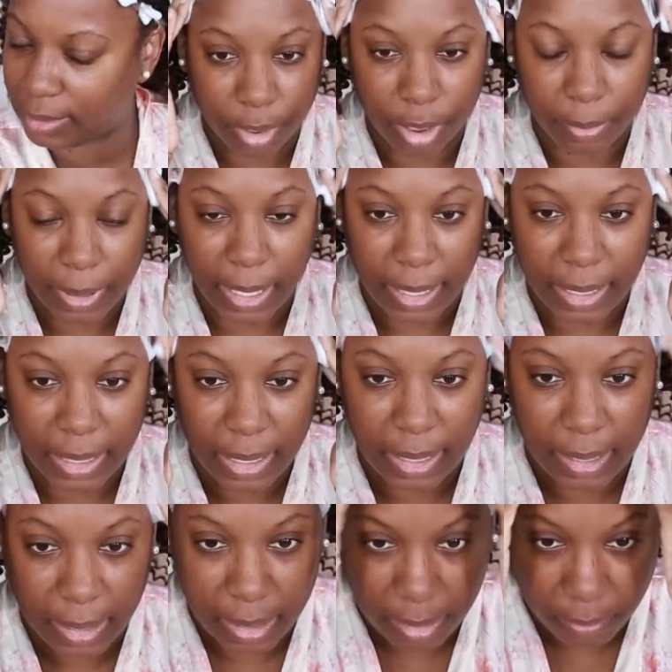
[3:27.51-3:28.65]
Rub that
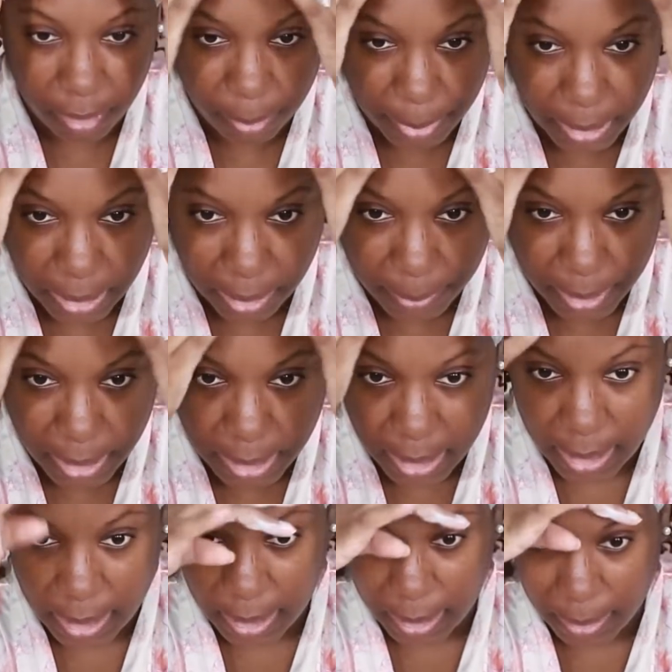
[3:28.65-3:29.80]
in, rub it up,
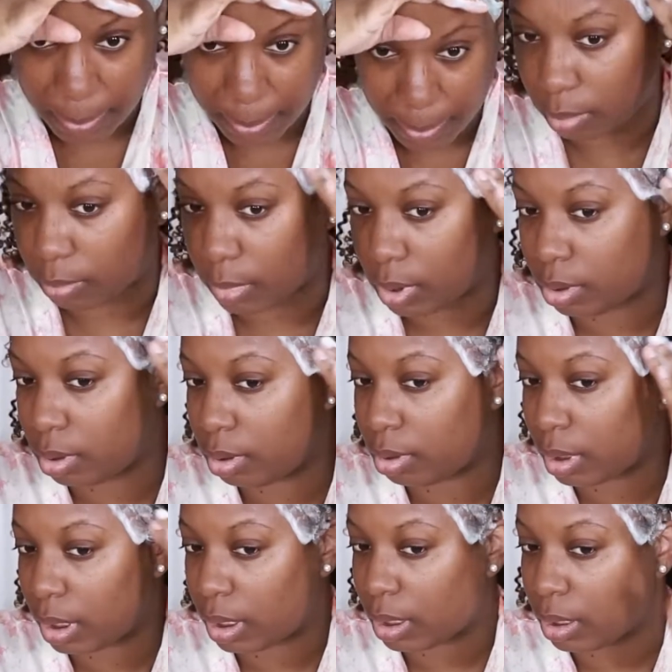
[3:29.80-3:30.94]
dub,
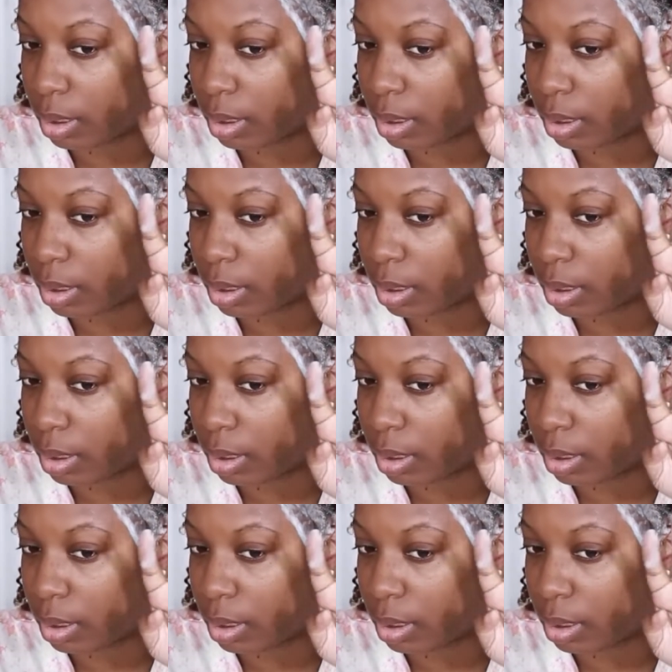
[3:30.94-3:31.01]
smooth it